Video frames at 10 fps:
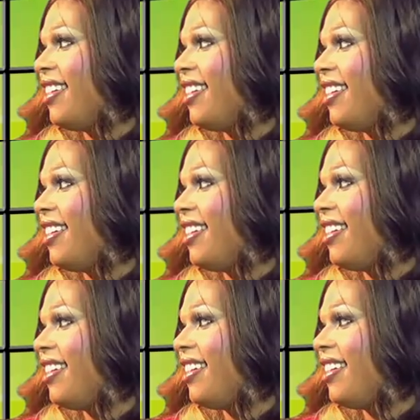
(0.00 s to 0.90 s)

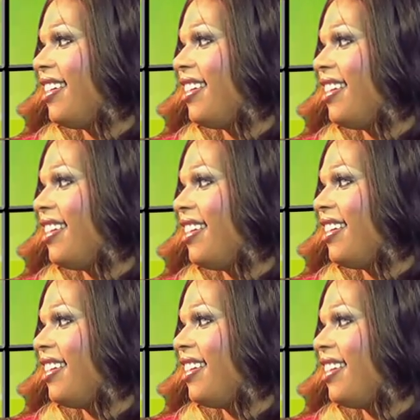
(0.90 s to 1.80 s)

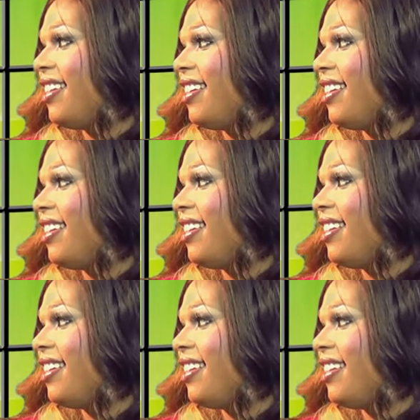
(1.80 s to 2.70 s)

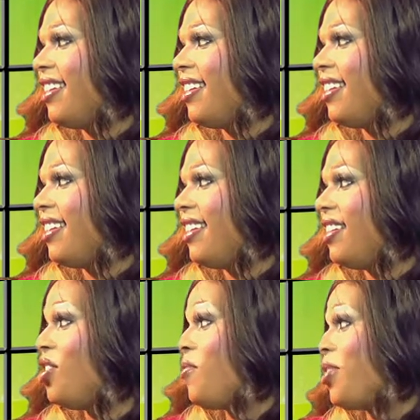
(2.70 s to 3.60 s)
This person isn't speaking.